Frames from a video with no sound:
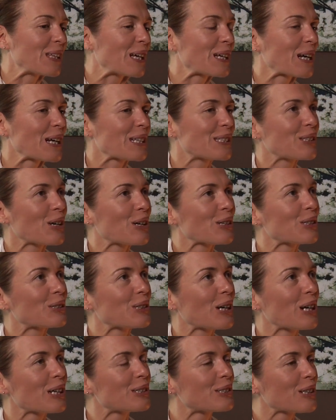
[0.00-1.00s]
Like, I
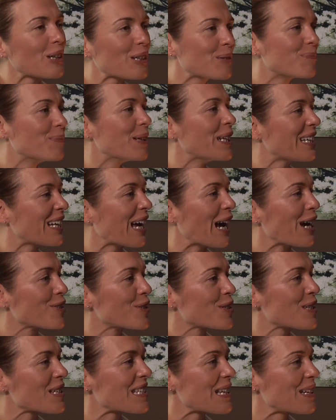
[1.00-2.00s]
started meeting
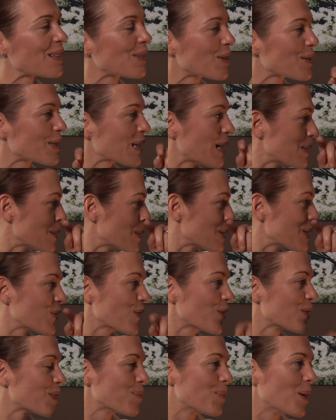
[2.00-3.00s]
actresses in Los Angeles
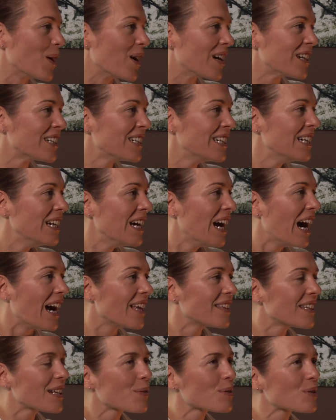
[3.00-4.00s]
further apart.
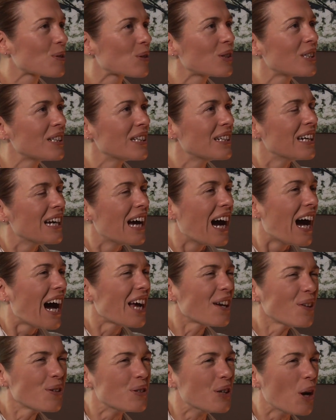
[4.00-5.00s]
And then I was going,
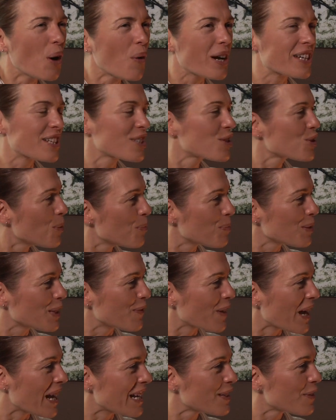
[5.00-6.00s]
I don't know. I just don't
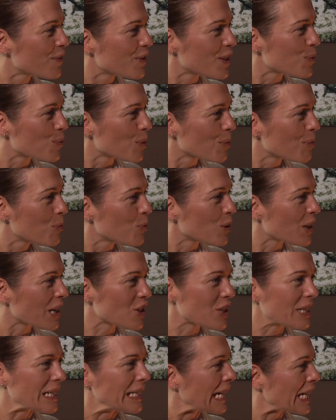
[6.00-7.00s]
believe any of these women would
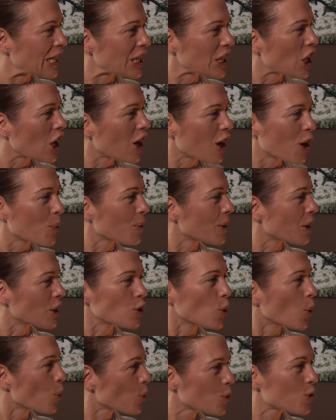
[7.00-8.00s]
actually get in a car with a
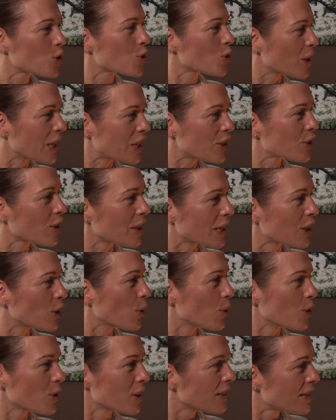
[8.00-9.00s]
total stranger and
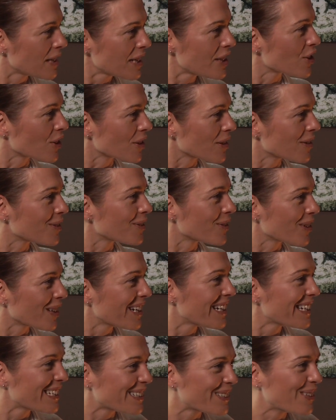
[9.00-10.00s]
go to the desert, mm-hmm. right?